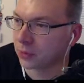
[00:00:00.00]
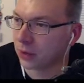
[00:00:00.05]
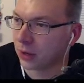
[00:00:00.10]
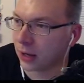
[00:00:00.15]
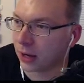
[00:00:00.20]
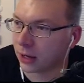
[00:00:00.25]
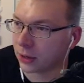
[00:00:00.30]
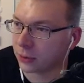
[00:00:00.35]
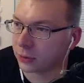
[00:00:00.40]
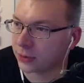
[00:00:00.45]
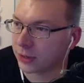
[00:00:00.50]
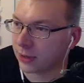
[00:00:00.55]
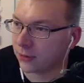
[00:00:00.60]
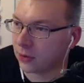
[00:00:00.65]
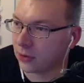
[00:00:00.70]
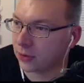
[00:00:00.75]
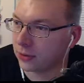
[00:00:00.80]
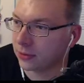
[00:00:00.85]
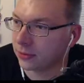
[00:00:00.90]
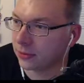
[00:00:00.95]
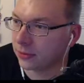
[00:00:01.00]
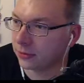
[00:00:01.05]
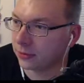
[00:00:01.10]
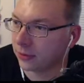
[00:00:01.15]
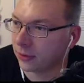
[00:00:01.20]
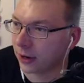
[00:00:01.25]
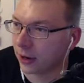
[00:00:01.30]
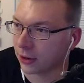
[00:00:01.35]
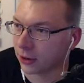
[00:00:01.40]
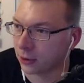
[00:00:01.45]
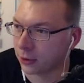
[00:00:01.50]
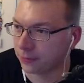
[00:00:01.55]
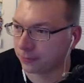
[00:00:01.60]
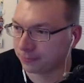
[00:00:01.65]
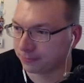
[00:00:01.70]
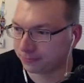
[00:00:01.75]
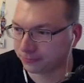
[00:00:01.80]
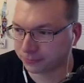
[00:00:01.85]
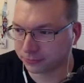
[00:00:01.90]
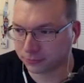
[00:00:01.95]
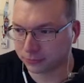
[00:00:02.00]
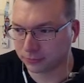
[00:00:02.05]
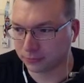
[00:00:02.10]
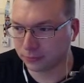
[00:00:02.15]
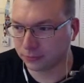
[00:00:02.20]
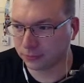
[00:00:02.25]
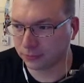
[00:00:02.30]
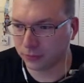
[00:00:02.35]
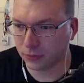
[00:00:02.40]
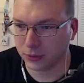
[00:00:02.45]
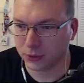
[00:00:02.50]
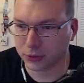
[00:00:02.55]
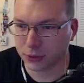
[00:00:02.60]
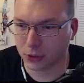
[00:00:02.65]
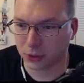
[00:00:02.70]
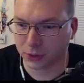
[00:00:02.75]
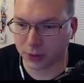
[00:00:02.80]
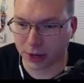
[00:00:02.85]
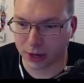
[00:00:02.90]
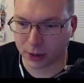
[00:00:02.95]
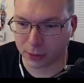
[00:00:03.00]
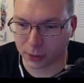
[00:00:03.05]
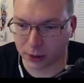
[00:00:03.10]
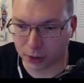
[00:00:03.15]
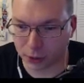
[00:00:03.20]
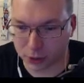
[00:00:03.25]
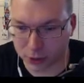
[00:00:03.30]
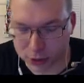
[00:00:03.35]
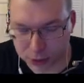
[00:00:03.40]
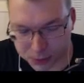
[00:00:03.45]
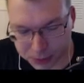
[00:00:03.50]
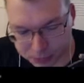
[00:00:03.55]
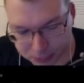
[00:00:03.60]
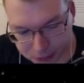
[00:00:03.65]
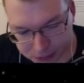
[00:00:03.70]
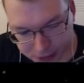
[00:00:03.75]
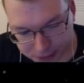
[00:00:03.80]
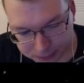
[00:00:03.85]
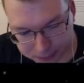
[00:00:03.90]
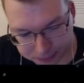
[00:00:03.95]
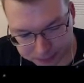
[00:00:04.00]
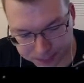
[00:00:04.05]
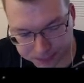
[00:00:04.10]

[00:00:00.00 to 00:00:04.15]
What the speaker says: Auto-saving. Alright, cool. So, now we're going to speed up time.